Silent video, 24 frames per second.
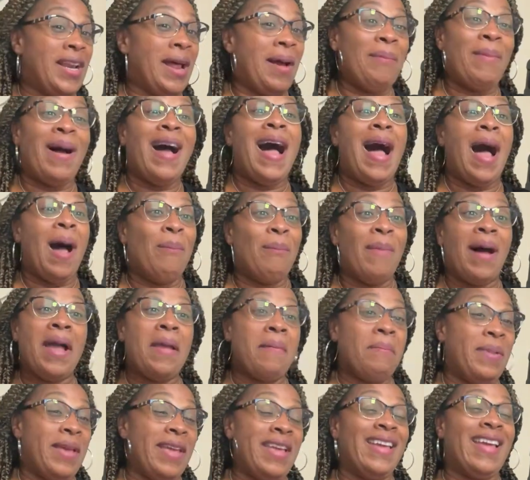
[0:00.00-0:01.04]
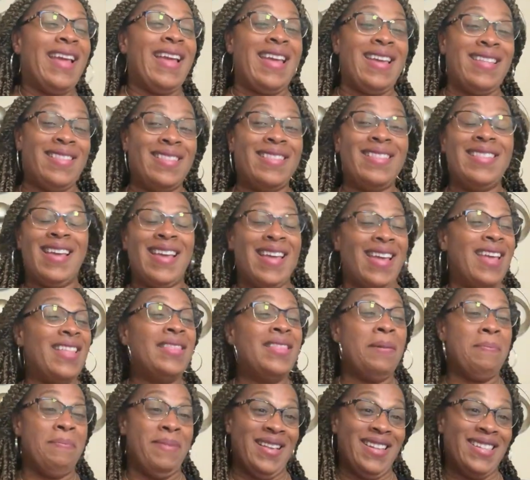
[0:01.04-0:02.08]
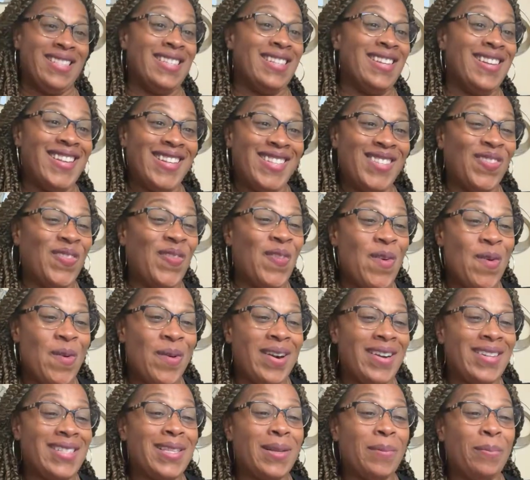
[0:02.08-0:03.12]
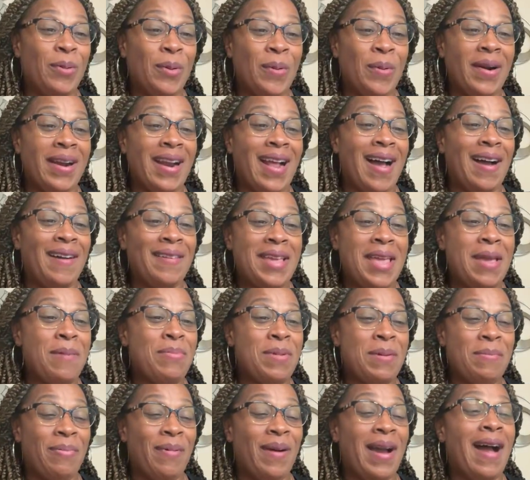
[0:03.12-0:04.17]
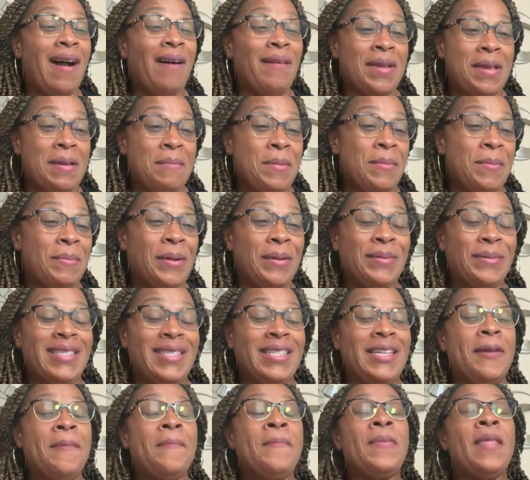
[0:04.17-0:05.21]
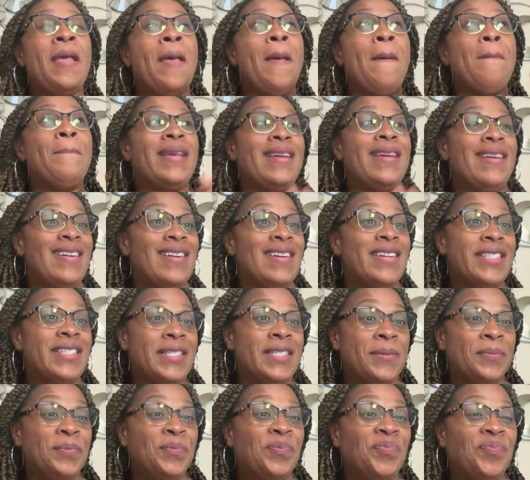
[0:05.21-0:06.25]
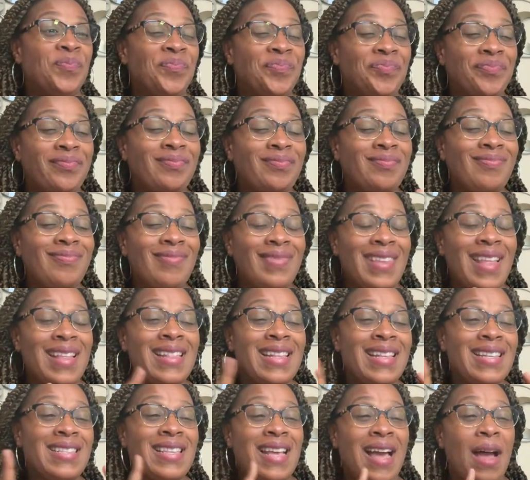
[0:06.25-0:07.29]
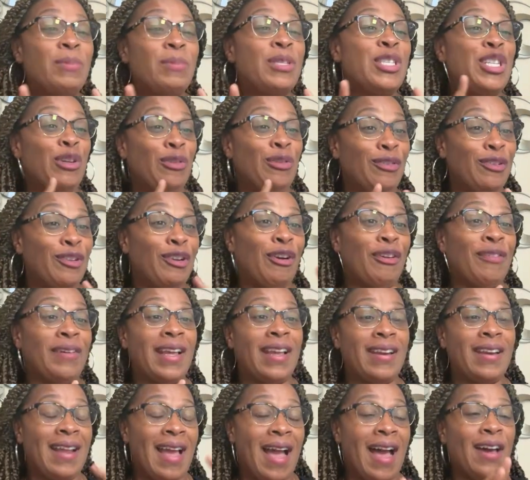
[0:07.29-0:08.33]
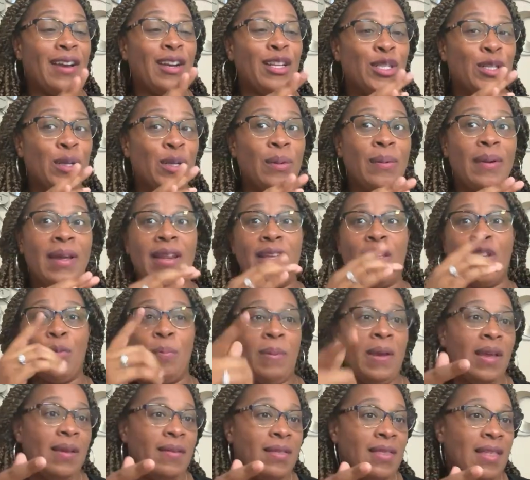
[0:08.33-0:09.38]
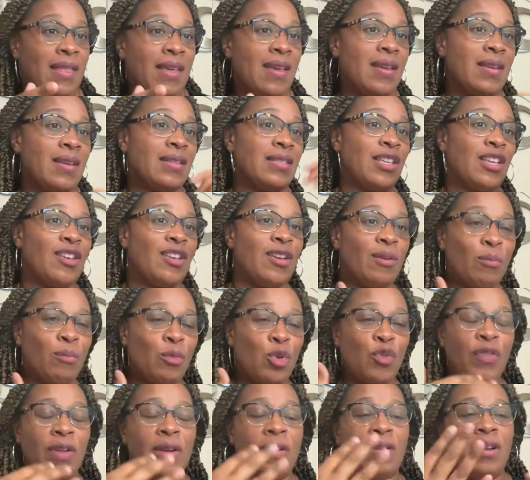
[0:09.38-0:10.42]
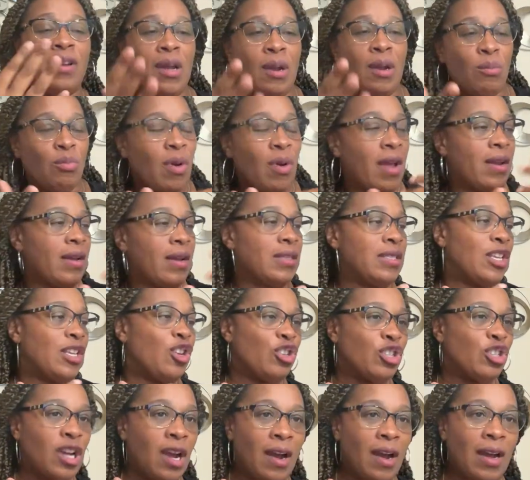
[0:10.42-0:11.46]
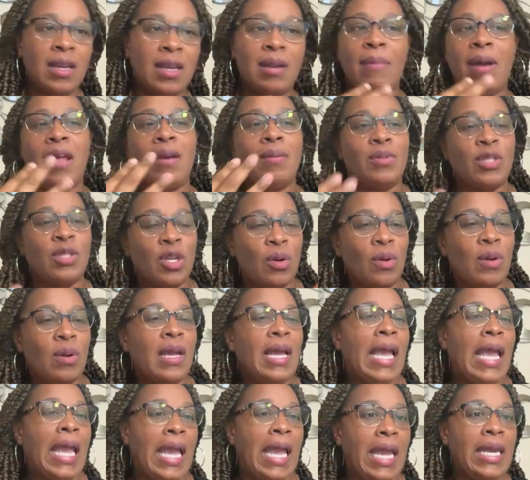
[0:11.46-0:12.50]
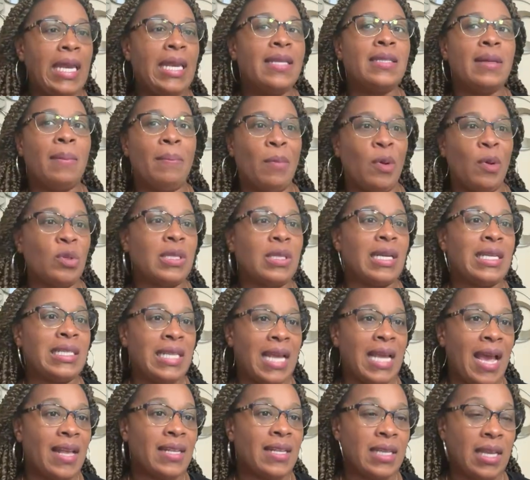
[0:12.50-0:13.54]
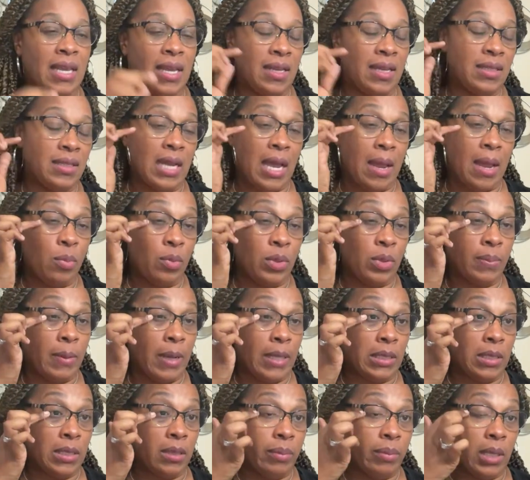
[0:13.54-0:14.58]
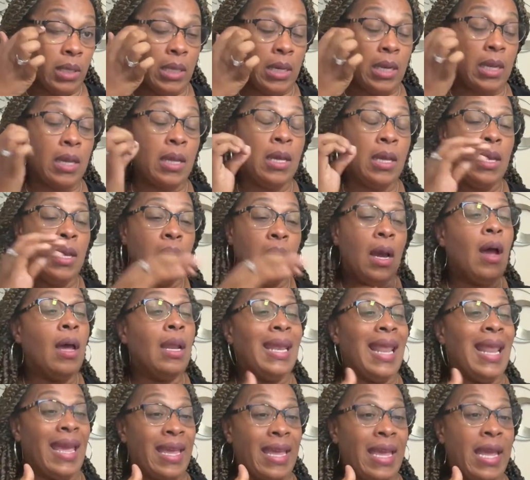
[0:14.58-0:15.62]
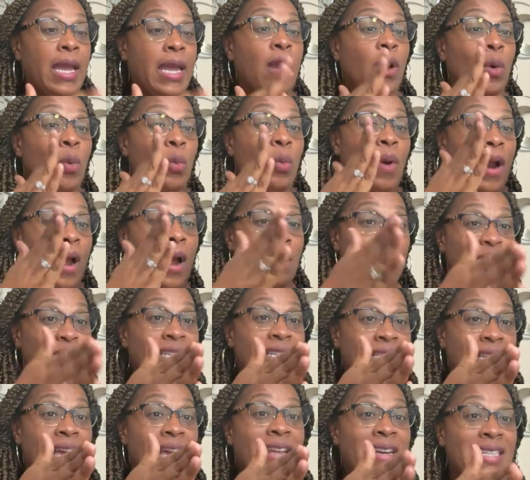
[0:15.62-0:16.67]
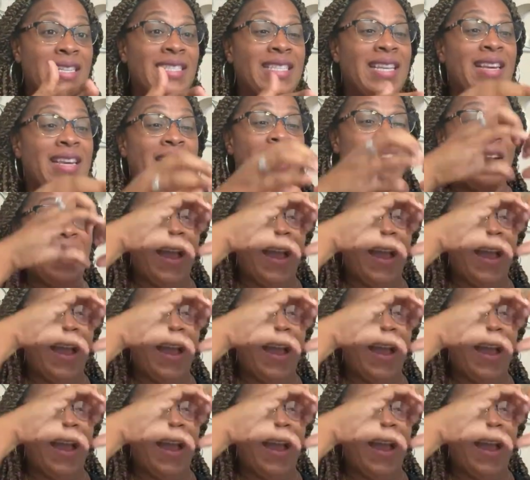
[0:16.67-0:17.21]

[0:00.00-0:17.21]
I might be in the business for support. I'll keep you posted because I'm still learning how to do it, and you pin things and you're moving products and you're talking about them. So it is a multitasking type responsibility. Unlike here where I'm just kind of sitting here.